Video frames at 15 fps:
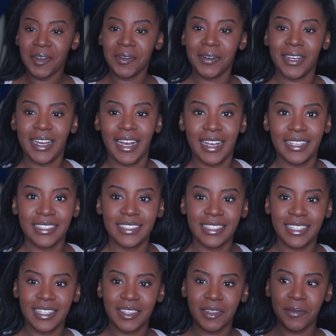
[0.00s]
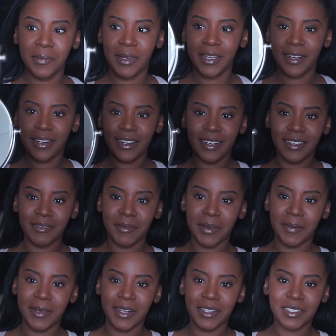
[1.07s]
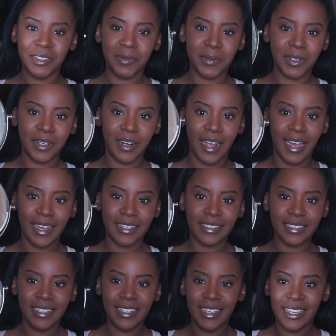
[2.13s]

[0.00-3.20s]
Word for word: what I see in the mirror, my hair's super cracked,